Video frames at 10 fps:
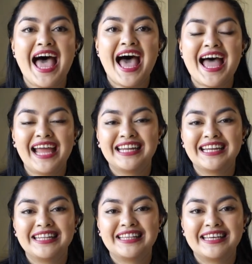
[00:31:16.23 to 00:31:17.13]

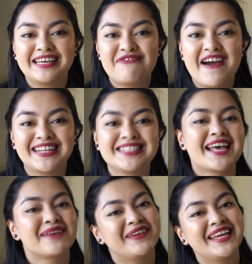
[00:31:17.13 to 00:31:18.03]
And the final
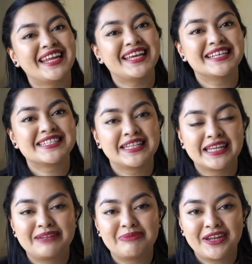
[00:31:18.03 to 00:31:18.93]
segment is a
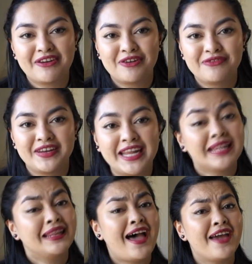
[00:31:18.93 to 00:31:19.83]
little bit of
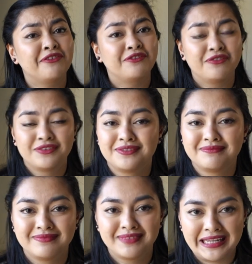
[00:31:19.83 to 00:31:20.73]
knit life,
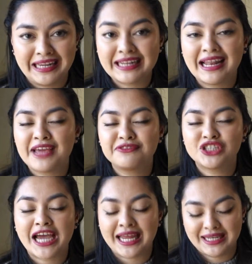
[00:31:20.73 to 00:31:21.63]
the knit life
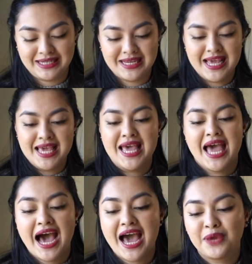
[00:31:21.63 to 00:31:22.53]
chat.
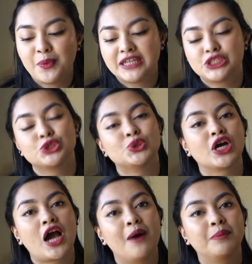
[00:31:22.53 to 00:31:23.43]
I went to a
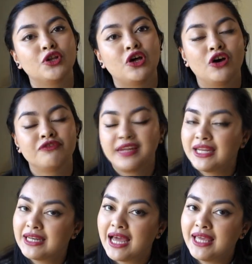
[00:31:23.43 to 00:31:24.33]
couple of
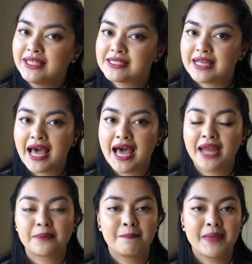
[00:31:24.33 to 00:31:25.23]
knit nights
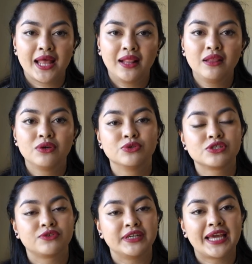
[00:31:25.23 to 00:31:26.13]
at Mel, who's
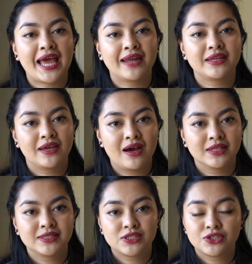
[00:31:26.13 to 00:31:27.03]
Three Cat
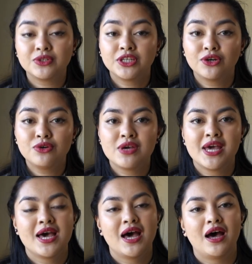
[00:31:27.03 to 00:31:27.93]
Yarn Studio.
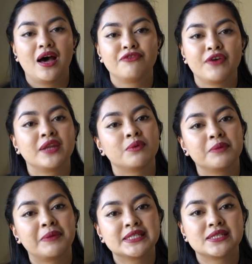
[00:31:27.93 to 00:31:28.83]
For anyone
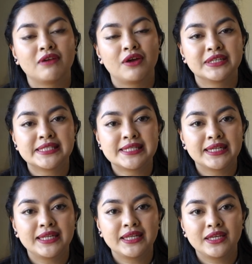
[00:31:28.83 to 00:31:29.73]
based around in
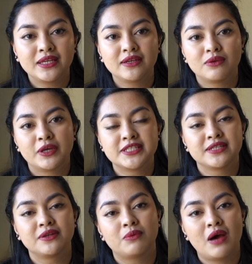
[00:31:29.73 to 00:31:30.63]
Sydney, once
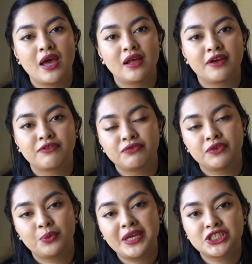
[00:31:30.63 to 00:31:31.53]
in a while, every
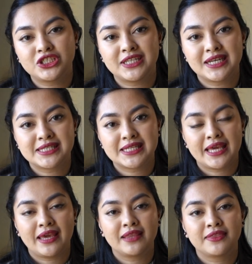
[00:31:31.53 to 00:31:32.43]
few weeks, she does
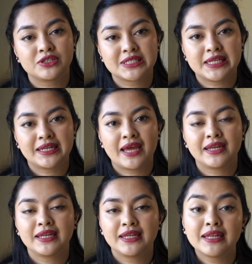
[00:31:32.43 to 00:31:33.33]
a Thursday
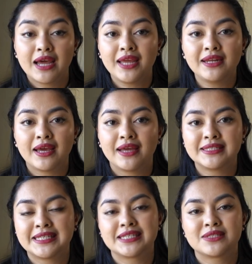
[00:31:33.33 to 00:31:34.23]
night knit night, and
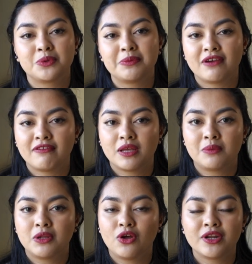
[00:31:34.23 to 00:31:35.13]
tickets will be
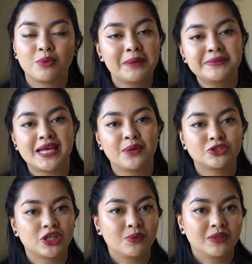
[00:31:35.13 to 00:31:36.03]
available on her website,
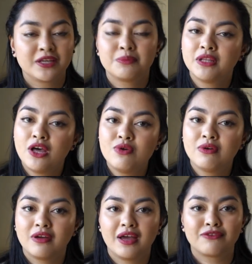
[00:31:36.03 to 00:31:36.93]
which I will link below.
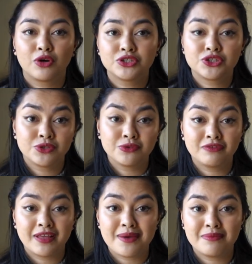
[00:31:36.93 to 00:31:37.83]
I've gone to two of
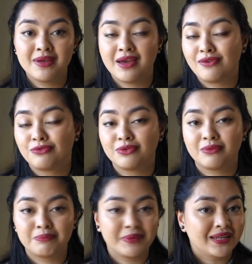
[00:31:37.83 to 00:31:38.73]
them. I
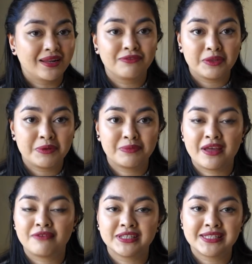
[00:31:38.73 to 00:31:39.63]
meet lovely people
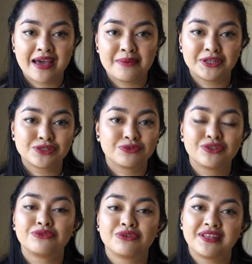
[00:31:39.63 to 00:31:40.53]
every time, and it's
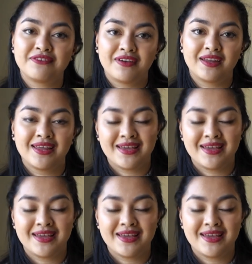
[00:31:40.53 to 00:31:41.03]
really, really fun.